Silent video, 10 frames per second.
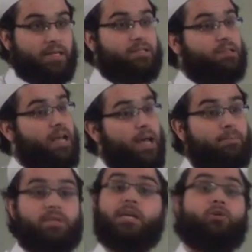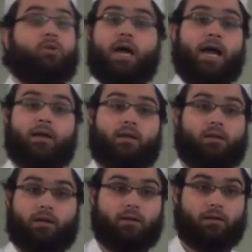that Islam, Deen
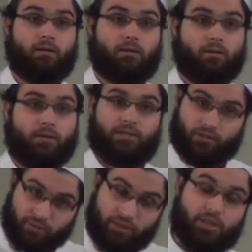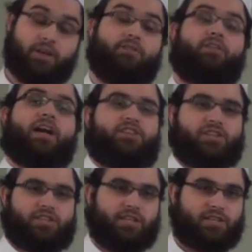al-Haqq, is the religion of
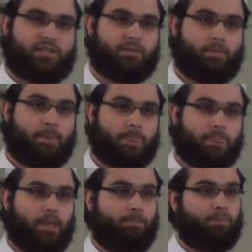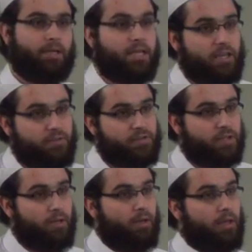righteousness that believes
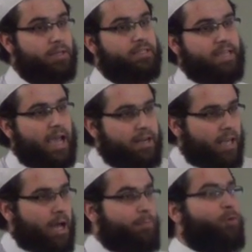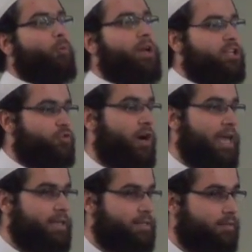in standing up for what is
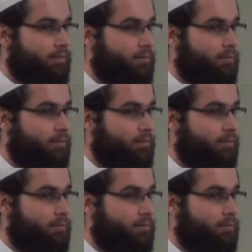right.